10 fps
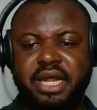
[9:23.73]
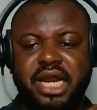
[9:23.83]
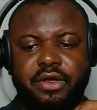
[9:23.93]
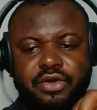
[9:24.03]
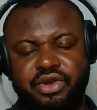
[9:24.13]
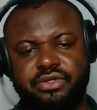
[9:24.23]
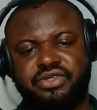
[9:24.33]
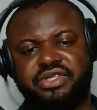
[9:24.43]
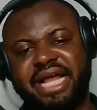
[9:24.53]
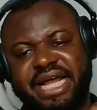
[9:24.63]
and you need to
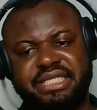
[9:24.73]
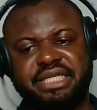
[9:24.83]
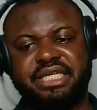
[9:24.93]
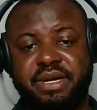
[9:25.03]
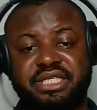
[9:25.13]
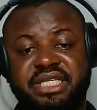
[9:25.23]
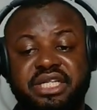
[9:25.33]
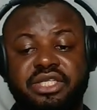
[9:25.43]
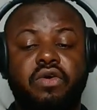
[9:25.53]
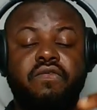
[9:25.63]
start getting this
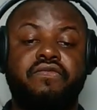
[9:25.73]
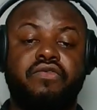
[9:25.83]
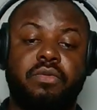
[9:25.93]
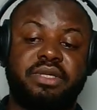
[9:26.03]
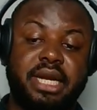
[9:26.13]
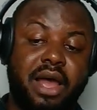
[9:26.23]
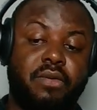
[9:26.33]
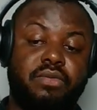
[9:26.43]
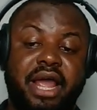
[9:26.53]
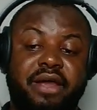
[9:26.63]
mindset from
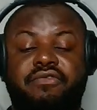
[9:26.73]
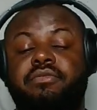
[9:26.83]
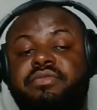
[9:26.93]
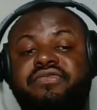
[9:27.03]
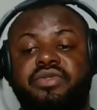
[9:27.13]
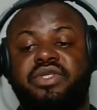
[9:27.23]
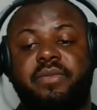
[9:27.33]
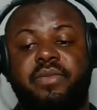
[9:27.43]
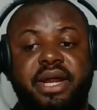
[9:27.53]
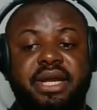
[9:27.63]
now, like from time, right?